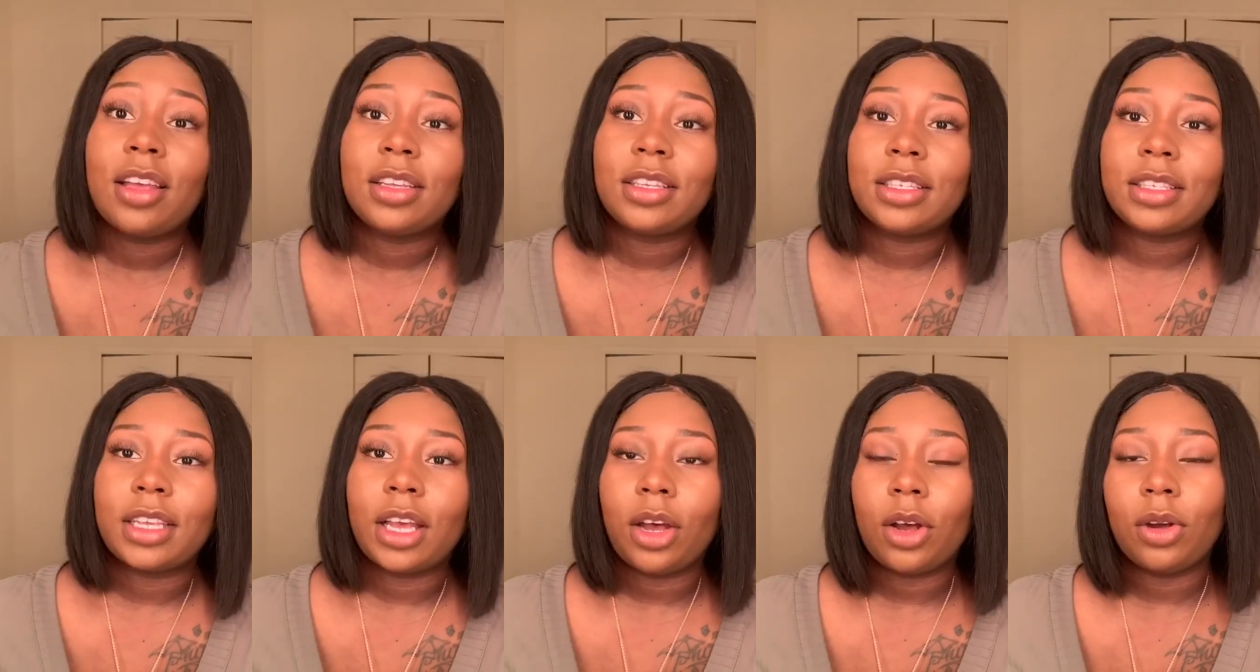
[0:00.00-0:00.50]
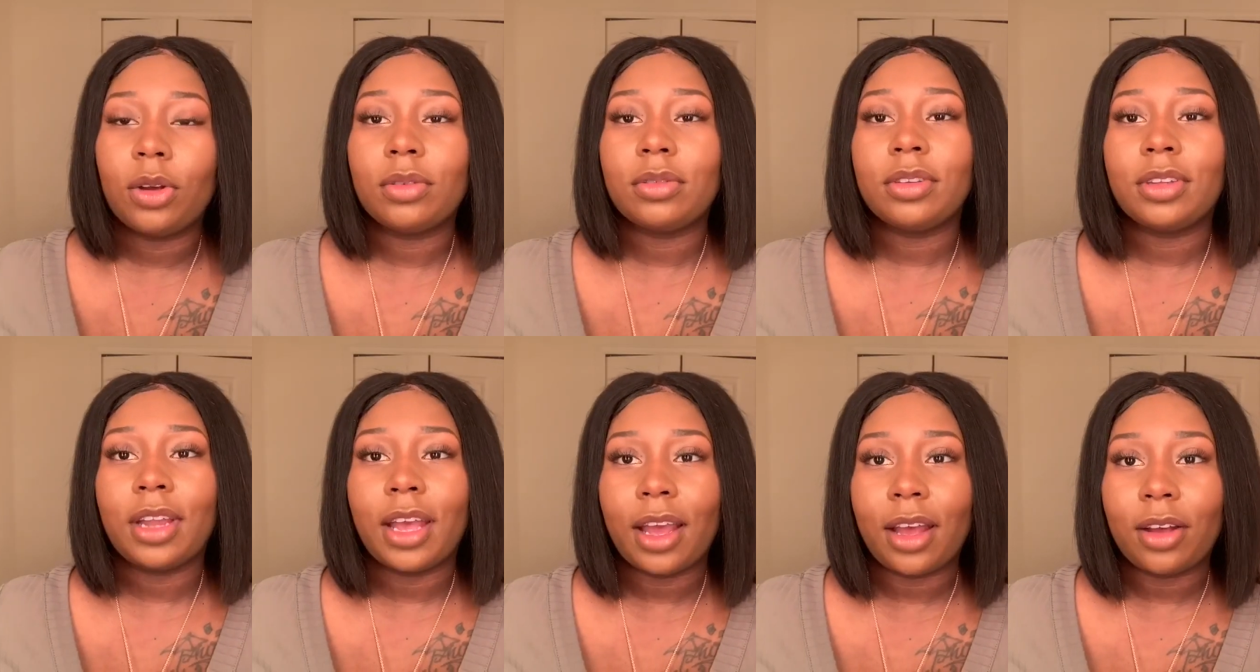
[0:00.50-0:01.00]
So
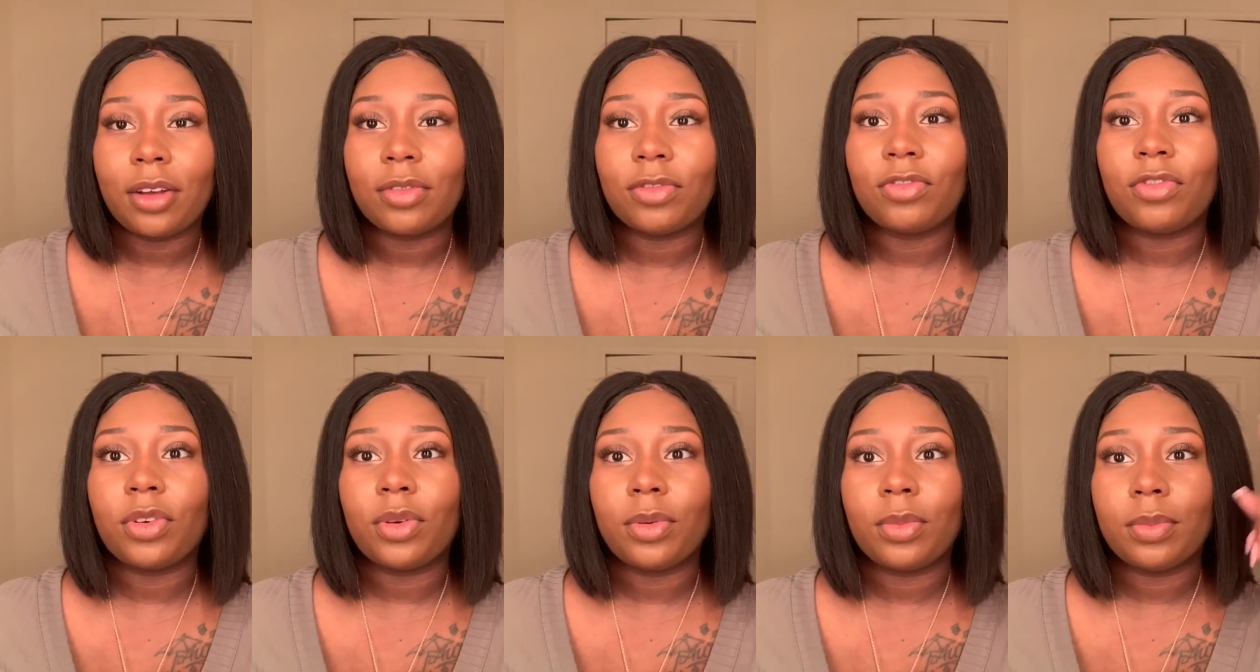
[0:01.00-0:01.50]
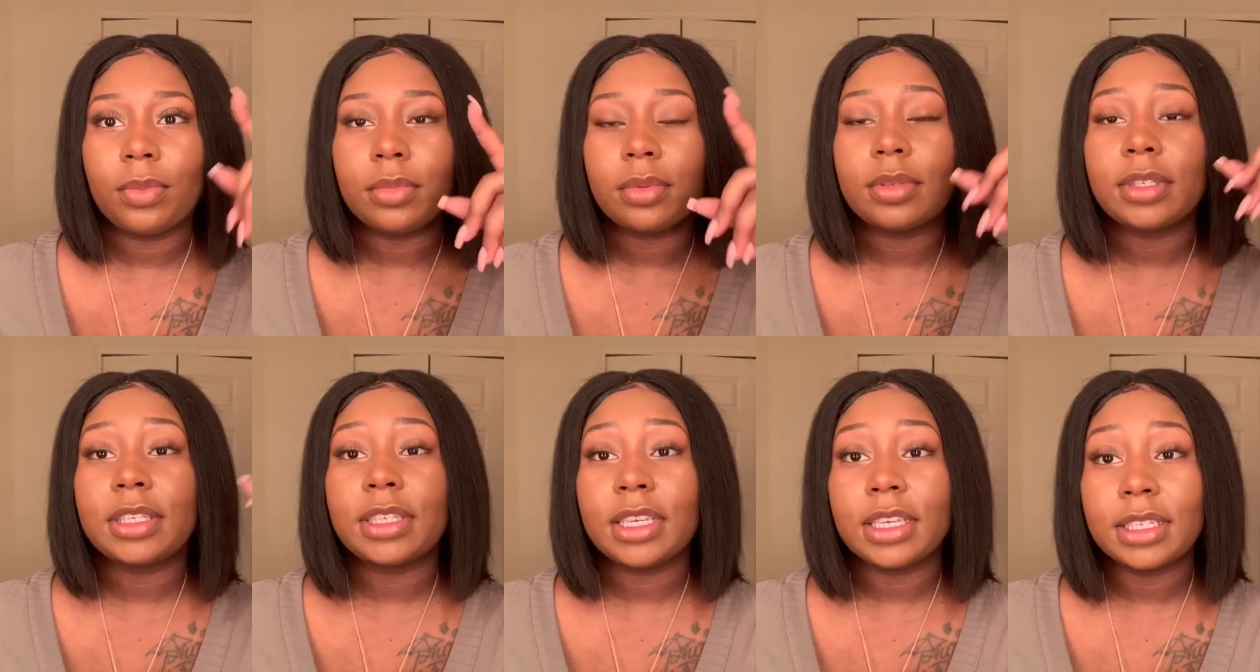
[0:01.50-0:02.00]
now from
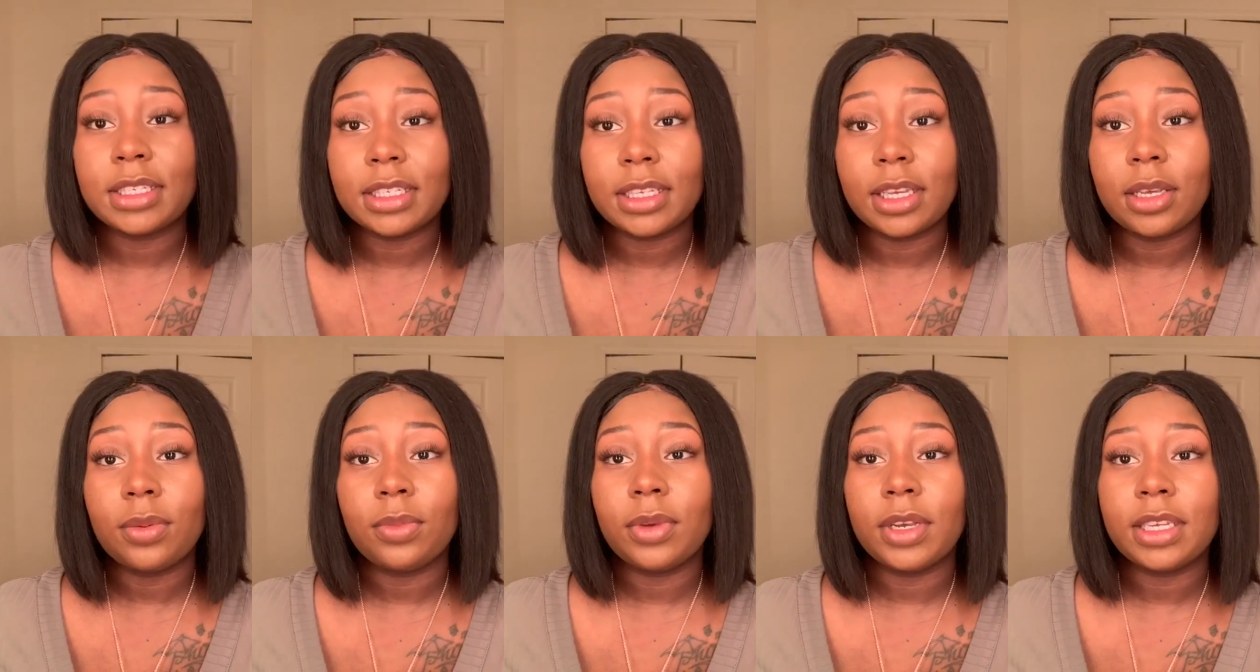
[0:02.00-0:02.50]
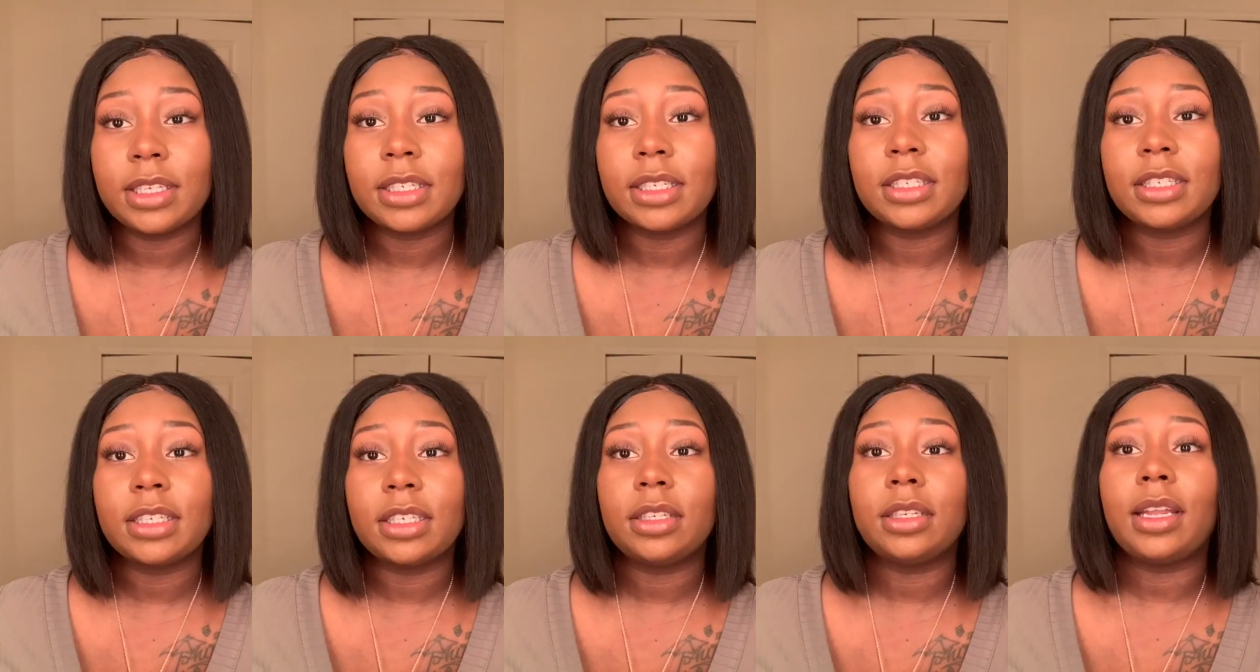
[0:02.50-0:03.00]
16 weeks
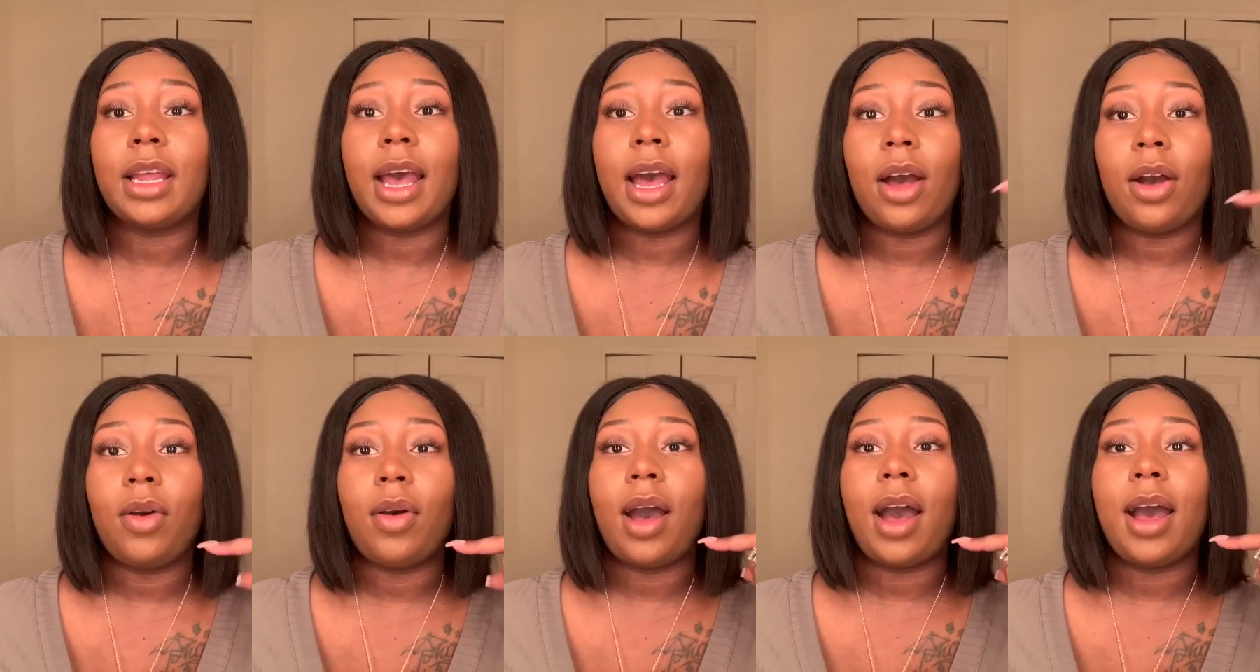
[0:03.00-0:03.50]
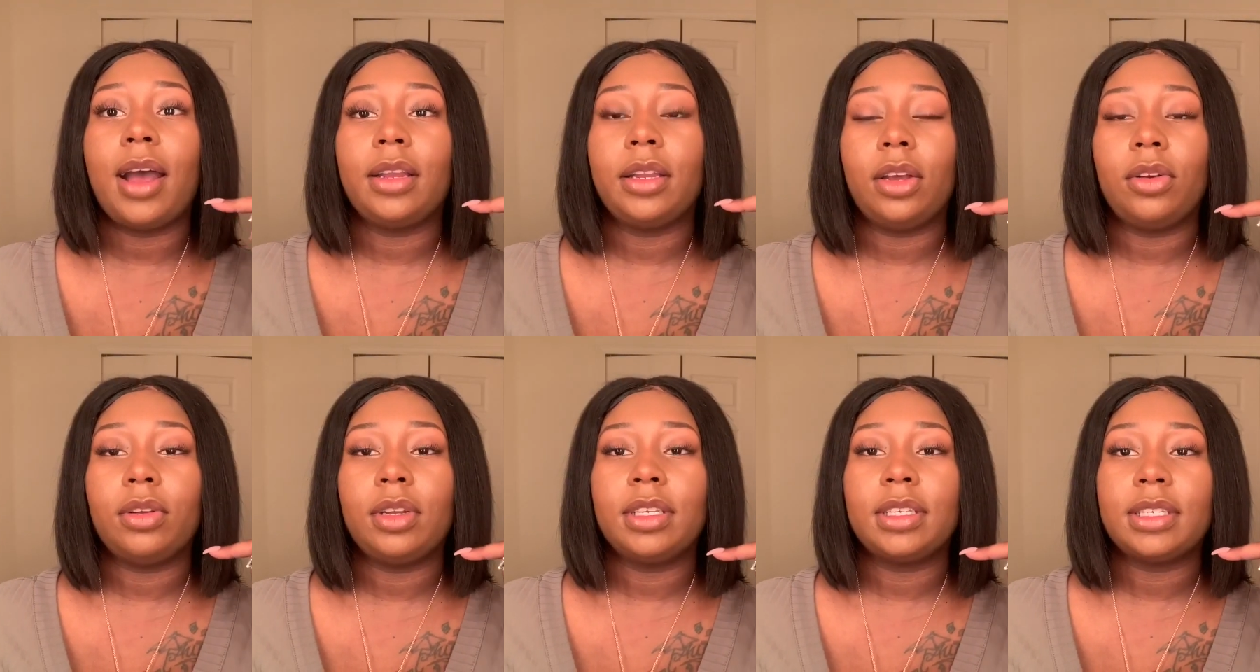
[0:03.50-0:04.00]
until now, I
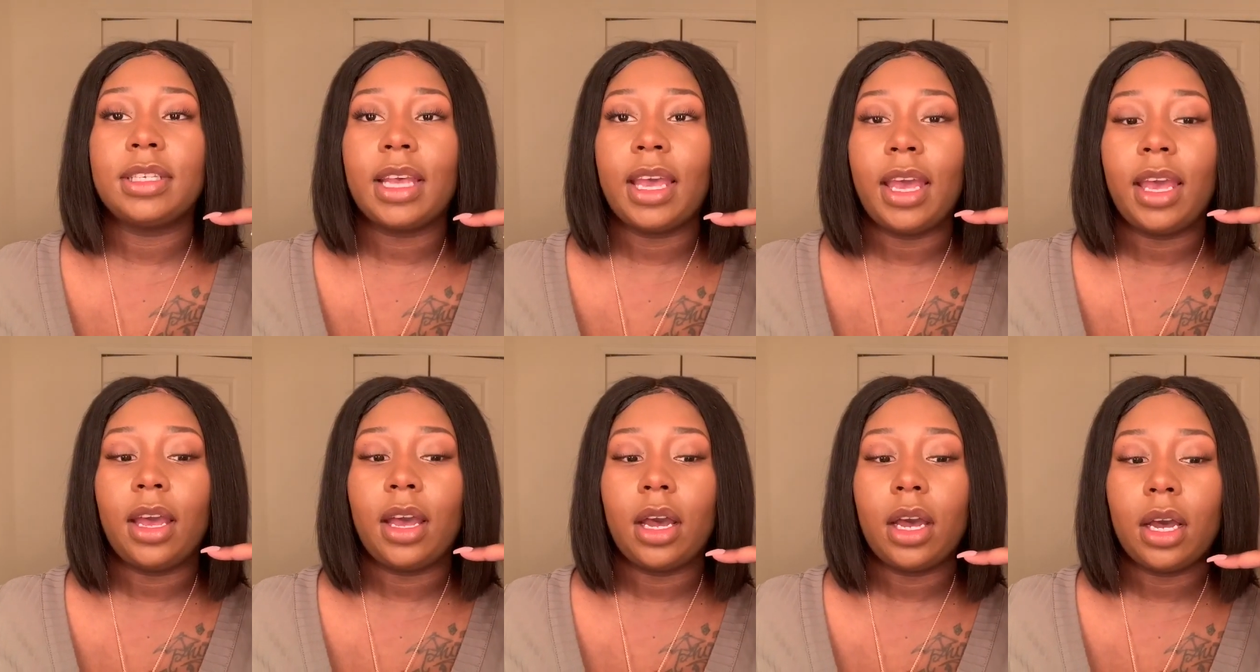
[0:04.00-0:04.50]
noticed that